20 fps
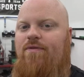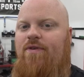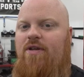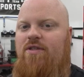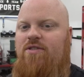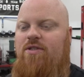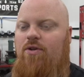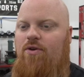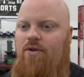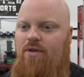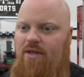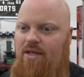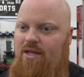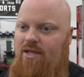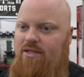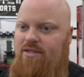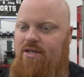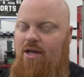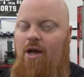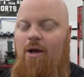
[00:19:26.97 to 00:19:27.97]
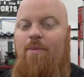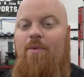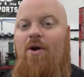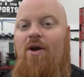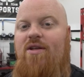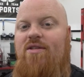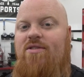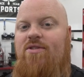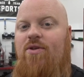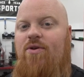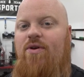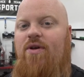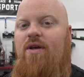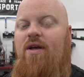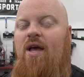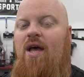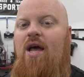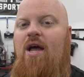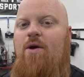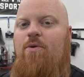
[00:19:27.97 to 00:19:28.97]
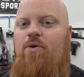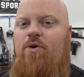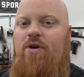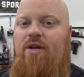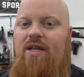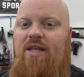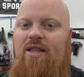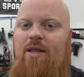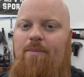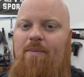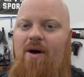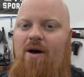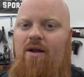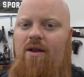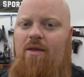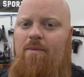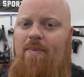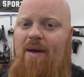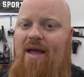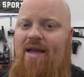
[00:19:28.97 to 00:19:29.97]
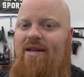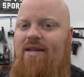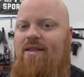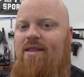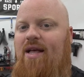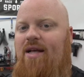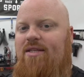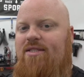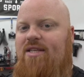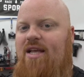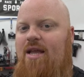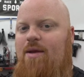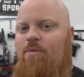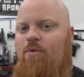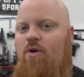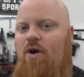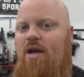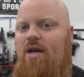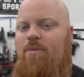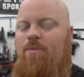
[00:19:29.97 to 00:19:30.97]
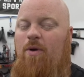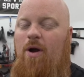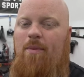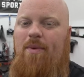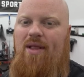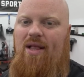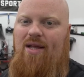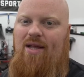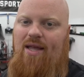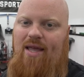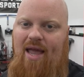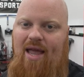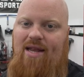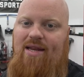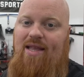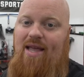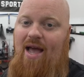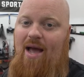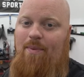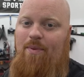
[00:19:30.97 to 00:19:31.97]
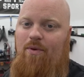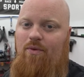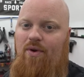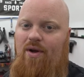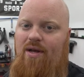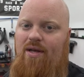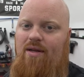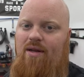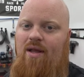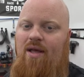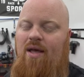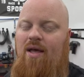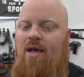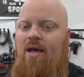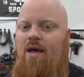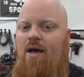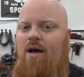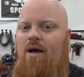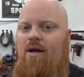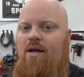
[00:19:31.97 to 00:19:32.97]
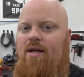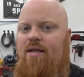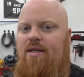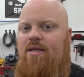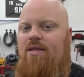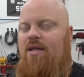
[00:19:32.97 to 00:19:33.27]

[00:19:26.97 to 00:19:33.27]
of us doing these upgrades to it we're going to get the body painted that same red probably like a candy apple red uh,